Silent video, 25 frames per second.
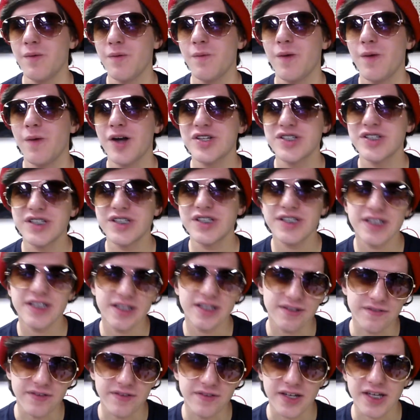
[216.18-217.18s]
watching
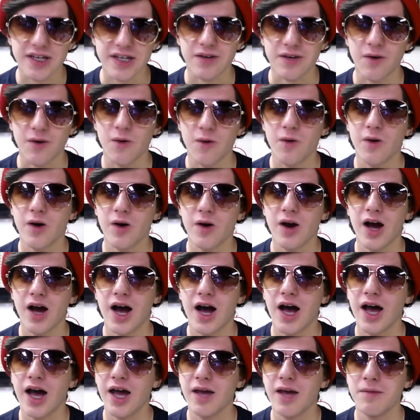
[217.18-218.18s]
TV, or
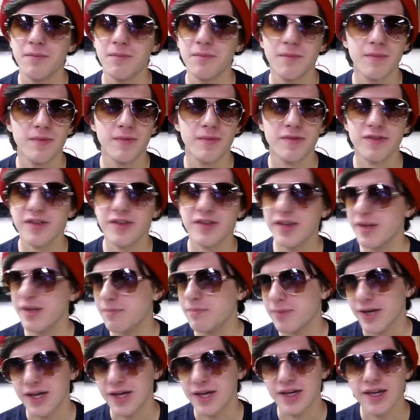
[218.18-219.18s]
I'm
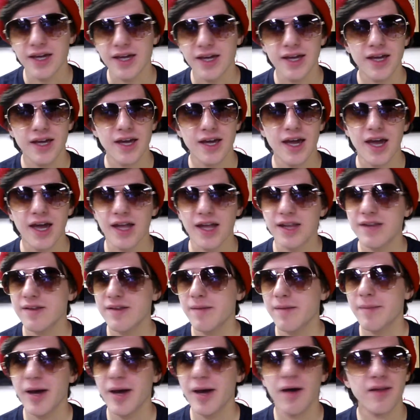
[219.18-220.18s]
sleeping, and
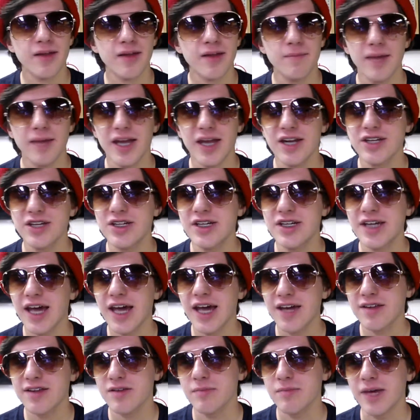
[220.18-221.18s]
somehow they manage to
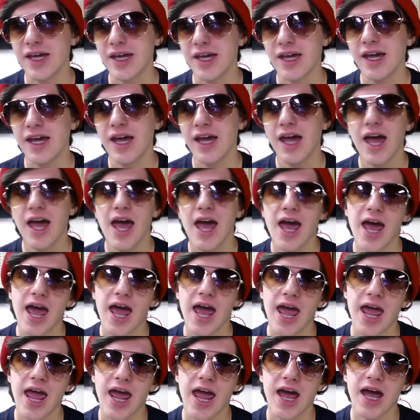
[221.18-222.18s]
text me.
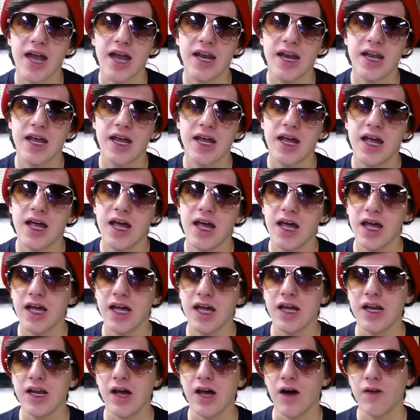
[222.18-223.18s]
And,
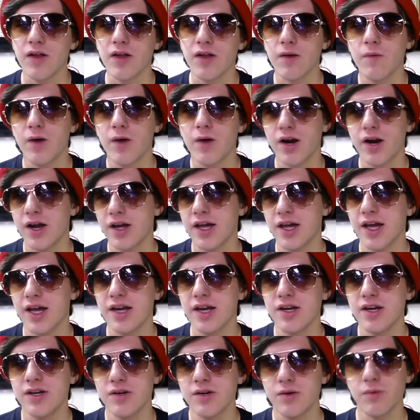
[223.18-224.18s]
they want to get
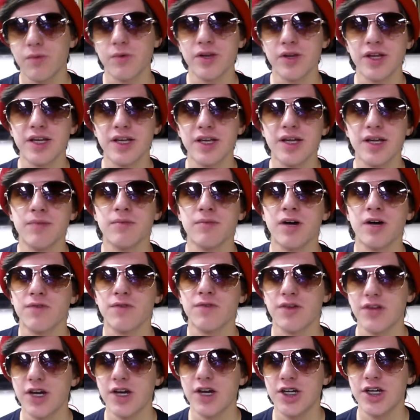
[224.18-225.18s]
into a really deep
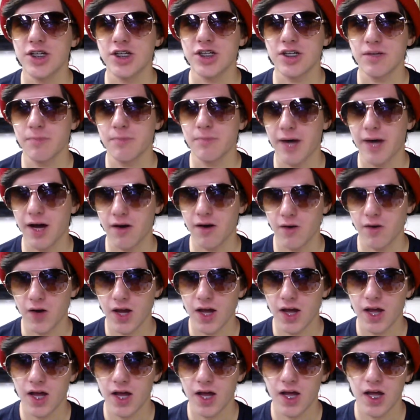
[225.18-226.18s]
conversation about
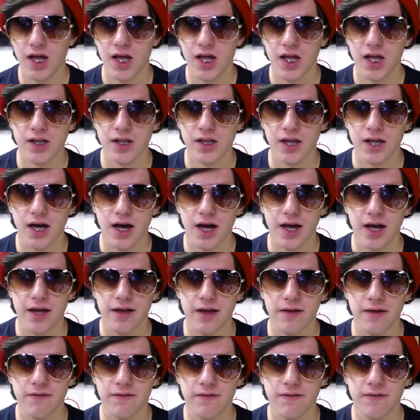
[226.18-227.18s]

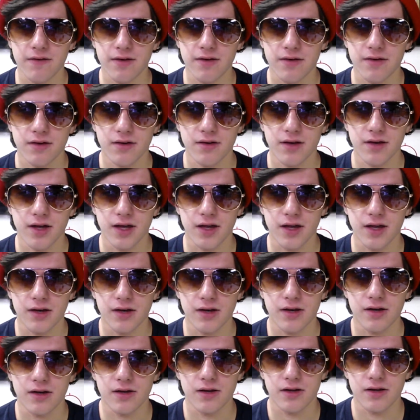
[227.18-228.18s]
life,
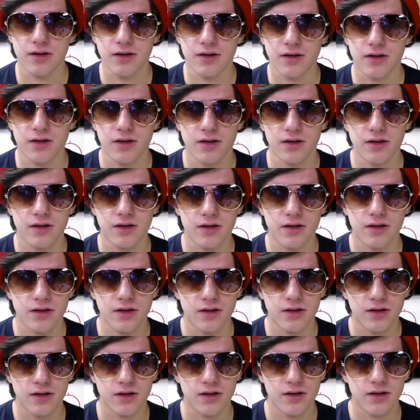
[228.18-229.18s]
and
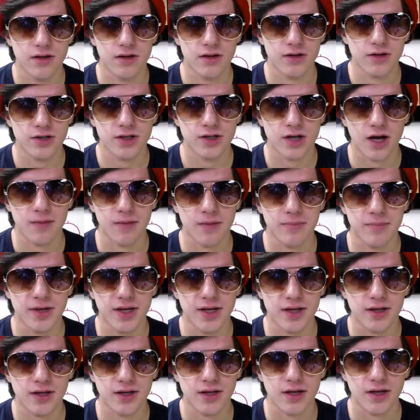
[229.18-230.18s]

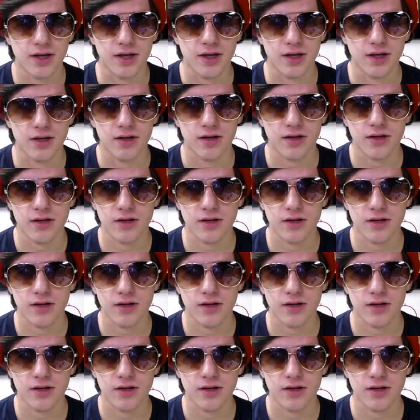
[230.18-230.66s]
shopping, and